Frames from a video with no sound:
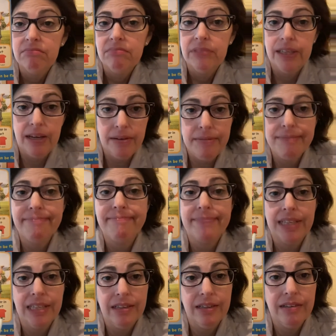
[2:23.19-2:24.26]
Yeah,
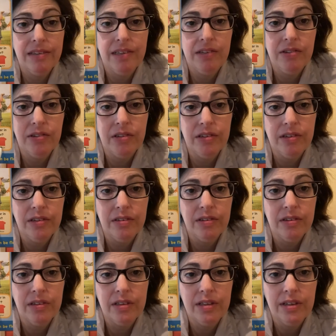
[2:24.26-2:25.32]
I think a t-shirt is a
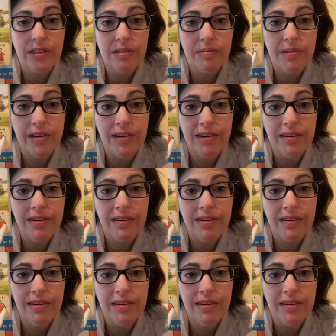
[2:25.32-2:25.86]
good thing to wear